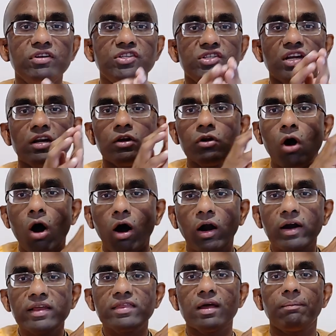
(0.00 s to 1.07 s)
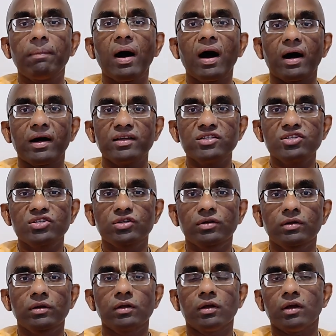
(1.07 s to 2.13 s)
we stay locked in the past.
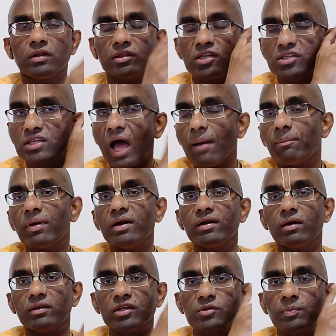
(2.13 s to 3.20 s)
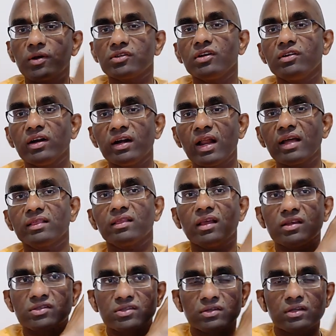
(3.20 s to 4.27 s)
This happened, this person did like
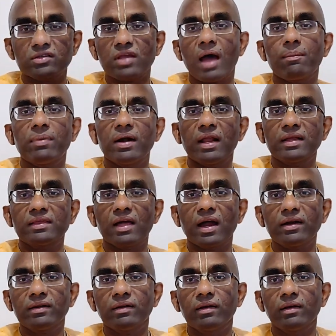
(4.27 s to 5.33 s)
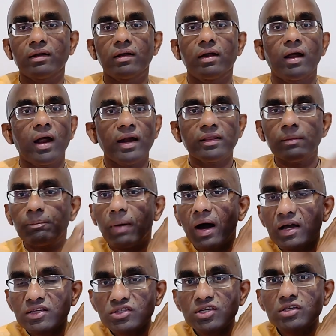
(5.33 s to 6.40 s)
this happened like that. And the
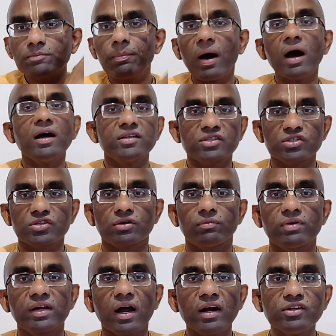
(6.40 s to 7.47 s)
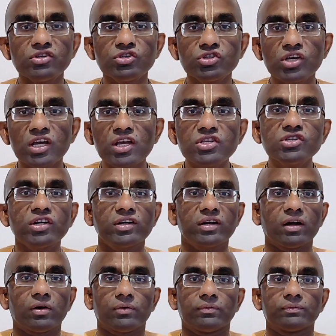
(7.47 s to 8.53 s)
past is past. We can't change it
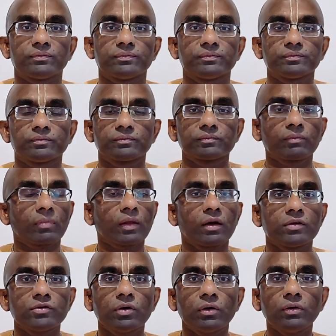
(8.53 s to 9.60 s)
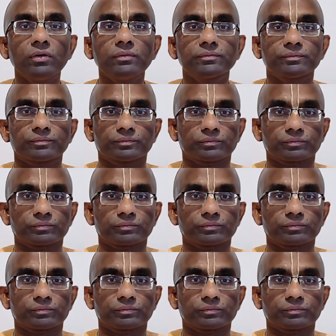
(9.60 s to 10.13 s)
now. So,